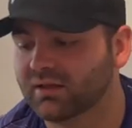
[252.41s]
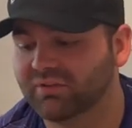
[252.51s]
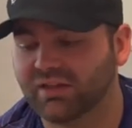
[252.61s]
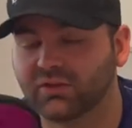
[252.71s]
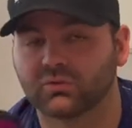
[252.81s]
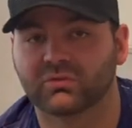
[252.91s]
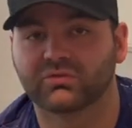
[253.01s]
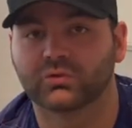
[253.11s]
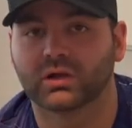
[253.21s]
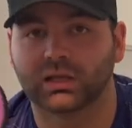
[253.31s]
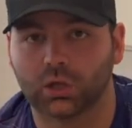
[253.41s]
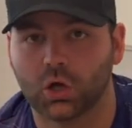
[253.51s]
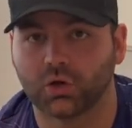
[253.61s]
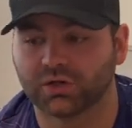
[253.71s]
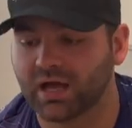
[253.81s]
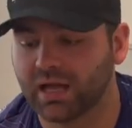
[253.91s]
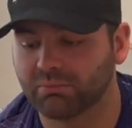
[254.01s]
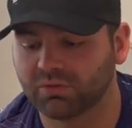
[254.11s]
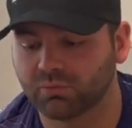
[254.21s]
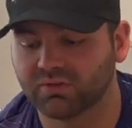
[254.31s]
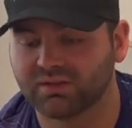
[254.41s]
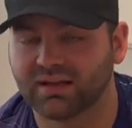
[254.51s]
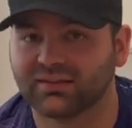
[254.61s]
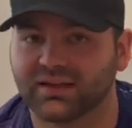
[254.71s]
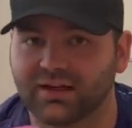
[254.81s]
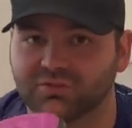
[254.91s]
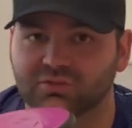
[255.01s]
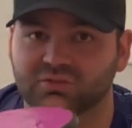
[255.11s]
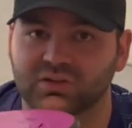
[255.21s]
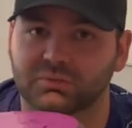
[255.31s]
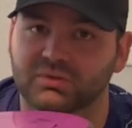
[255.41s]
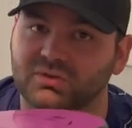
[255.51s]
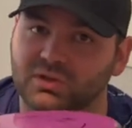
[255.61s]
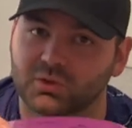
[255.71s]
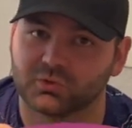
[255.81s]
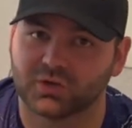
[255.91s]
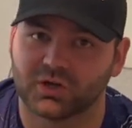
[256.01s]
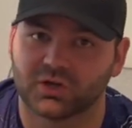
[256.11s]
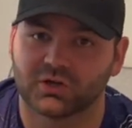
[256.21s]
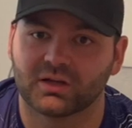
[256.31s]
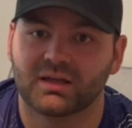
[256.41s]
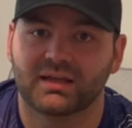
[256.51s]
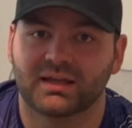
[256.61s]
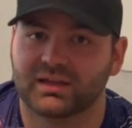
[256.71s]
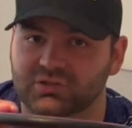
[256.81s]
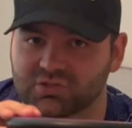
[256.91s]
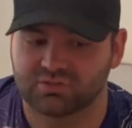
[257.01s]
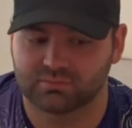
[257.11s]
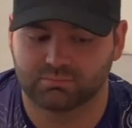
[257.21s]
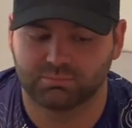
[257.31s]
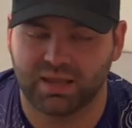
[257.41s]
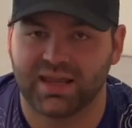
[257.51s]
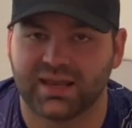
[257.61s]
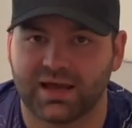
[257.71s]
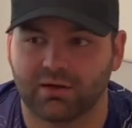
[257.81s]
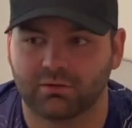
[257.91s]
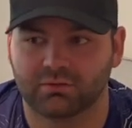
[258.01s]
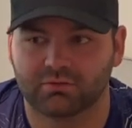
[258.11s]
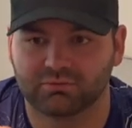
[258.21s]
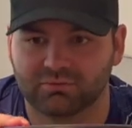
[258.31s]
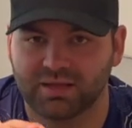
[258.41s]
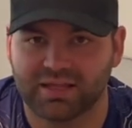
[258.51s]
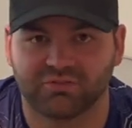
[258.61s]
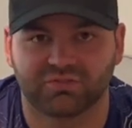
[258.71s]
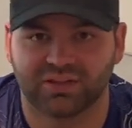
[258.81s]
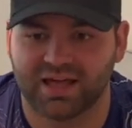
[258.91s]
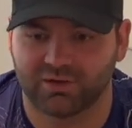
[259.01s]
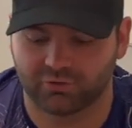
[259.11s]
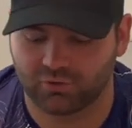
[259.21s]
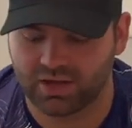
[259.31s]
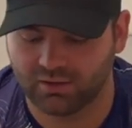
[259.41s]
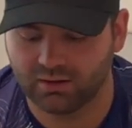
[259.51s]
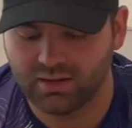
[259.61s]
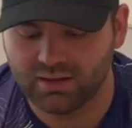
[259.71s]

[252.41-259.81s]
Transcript: I've had this one for a long time. This one is a nice hyzer flip, slow turn, and just pan out, hit flat on the ground.